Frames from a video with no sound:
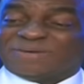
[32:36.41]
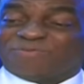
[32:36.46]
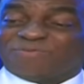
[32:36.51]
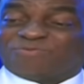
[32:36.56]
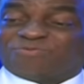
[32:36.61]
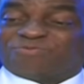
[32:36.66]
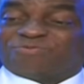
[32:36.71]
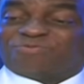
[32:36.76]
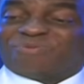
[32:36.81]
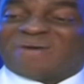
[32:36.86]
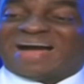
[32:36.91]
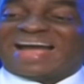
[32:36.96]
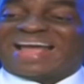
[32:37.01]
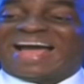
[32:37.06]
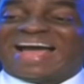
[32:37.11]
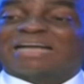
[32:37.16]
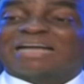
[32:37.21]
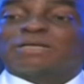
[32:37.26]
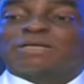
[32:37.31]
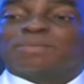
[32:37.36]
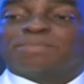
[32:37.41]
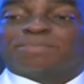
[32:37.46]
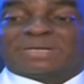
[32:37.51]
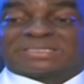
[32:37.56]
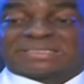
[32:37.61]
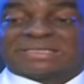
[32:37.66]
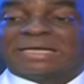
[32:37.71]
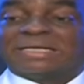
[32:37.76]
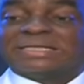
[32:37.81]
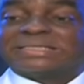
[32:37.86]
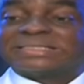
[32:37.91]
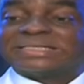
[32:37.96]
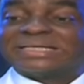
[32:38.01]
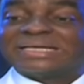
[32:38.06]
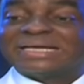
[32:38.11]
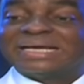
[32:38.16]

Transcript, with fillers: fired personality.